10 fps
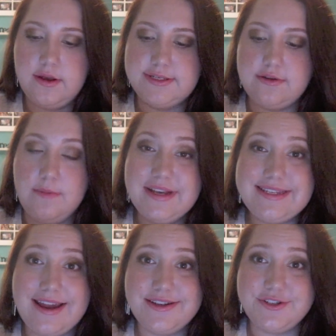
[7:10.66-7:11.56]
So I'm
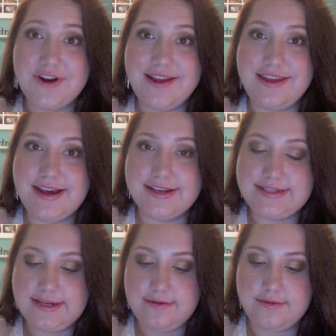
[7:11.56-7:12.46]
excited to try
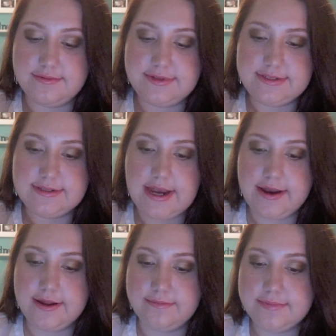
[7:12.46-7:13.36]
this and
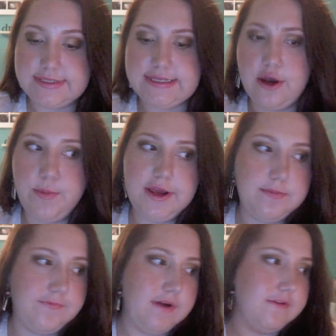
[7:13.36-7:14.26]
kind of see how
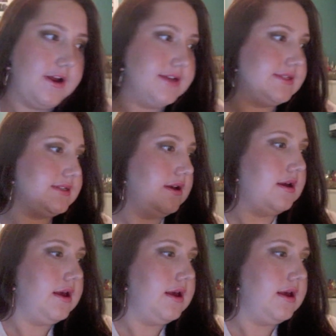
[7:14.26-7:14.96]
Makeup Forever is.